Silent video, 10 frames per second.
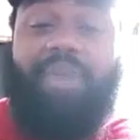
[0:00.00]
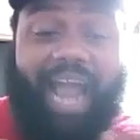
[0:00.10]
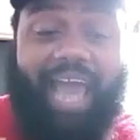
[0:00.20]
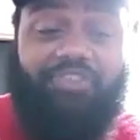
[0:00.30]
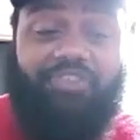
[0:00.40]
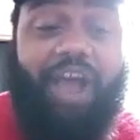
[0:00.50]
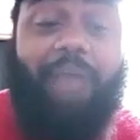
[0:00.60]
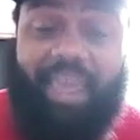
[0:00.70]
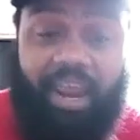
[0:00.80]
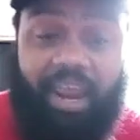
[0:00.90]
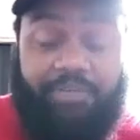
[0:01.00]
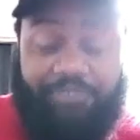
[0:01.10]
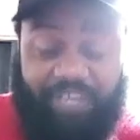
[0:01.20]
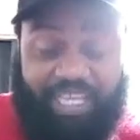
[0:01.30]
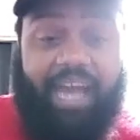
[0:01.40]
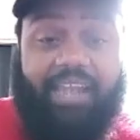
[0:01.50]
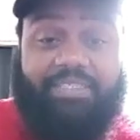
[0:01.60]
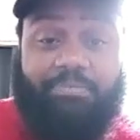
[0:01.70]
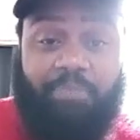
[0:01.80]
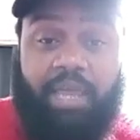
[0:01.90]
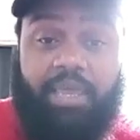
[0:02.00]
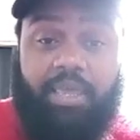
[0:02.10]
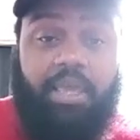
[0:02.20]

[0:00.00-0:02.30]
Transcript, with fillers: me I gotta drive $850 a month,